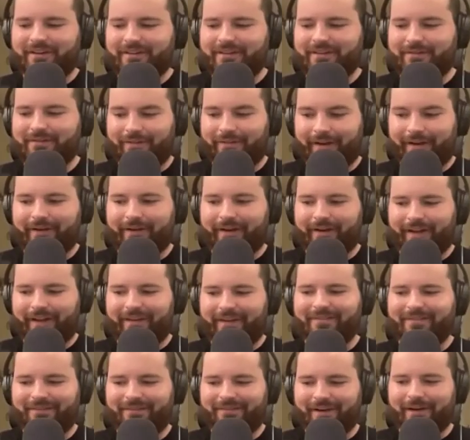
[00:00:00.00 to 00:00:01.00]
Very,
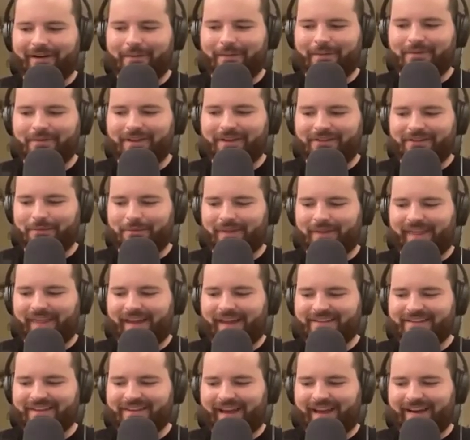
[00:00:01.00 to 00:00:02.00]
very pleased with
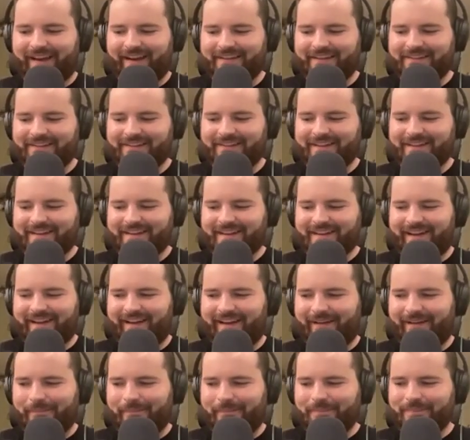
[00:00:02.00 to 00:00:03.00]
that status.
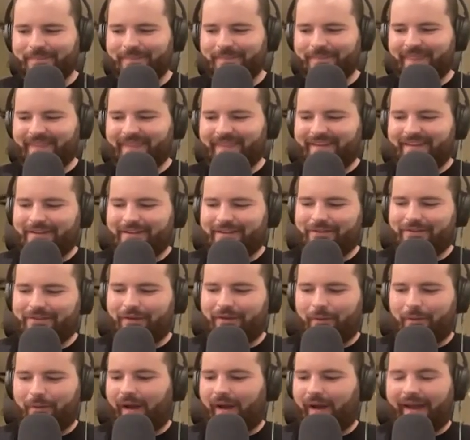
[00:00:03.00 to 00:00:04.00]
Um,
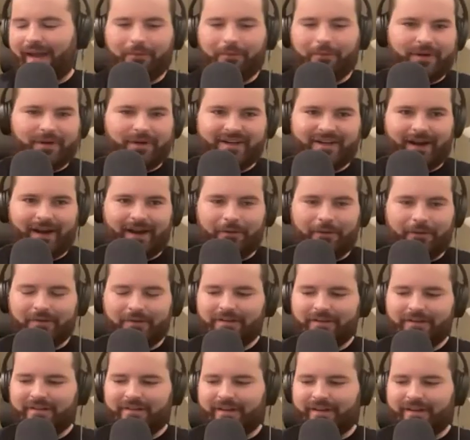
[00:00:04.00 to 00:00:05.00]
so I reached out
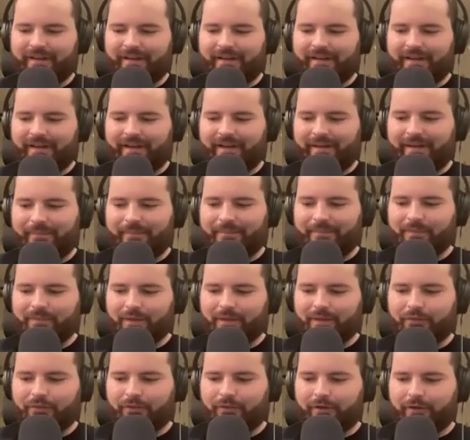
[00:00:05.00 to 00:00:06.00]
to
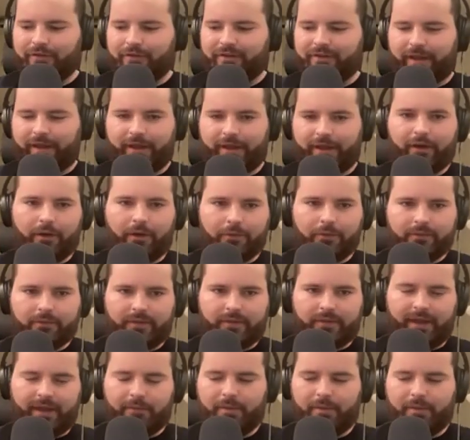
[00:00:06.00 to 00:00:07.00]
first Eco.
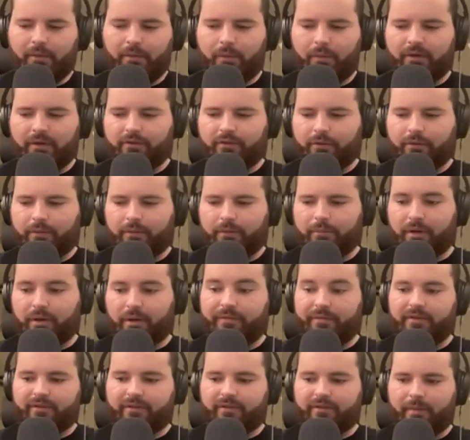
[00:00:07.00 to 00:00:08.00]
They had been the ones who had
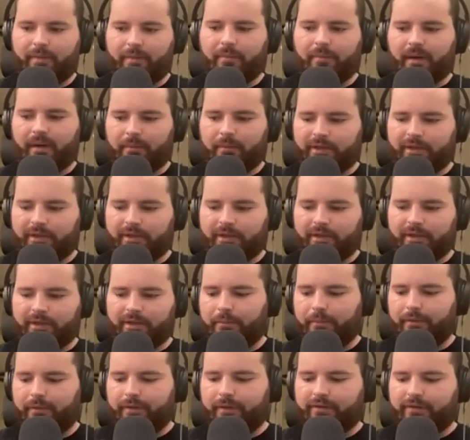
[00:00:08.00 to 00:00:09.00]
previously been publishing the
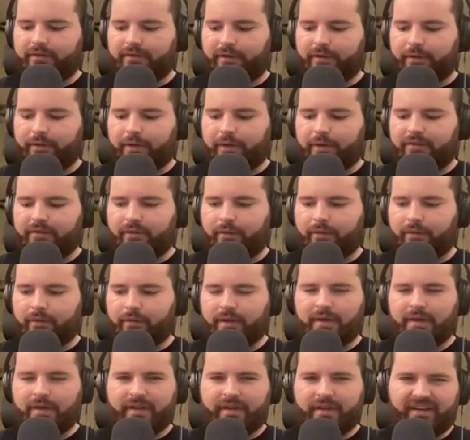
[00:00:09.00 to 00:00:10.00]
complete series, and
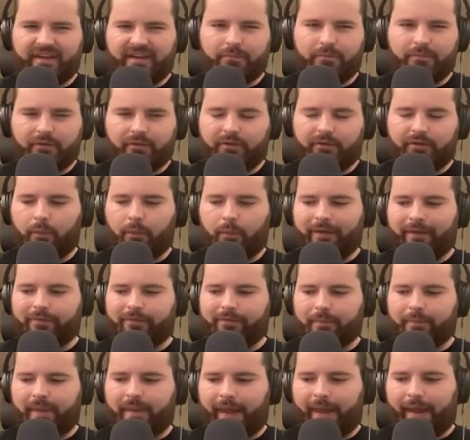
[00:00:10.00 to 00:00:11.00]
they've moved away
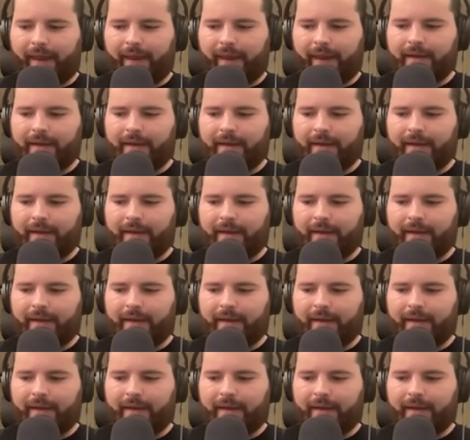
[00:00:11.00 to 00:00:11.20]
from that.